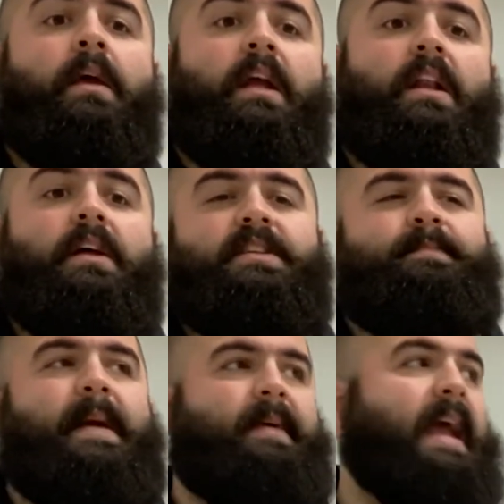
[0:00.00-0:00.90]
it just
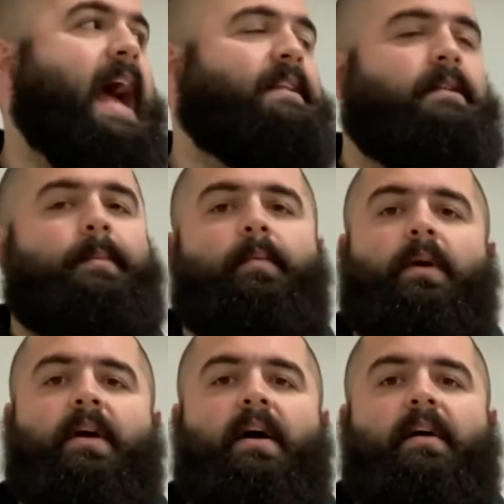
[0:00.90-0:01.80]
maybe adds a little bit more
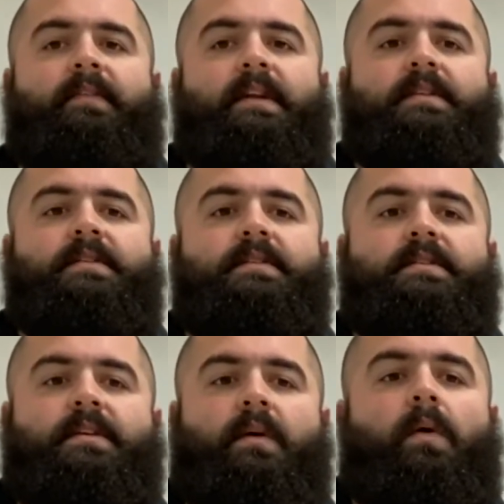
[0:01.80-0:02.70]
confidence
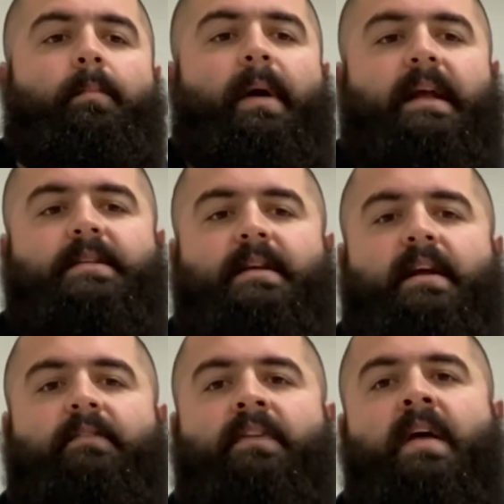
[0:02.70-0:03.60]
to the whole mindset of,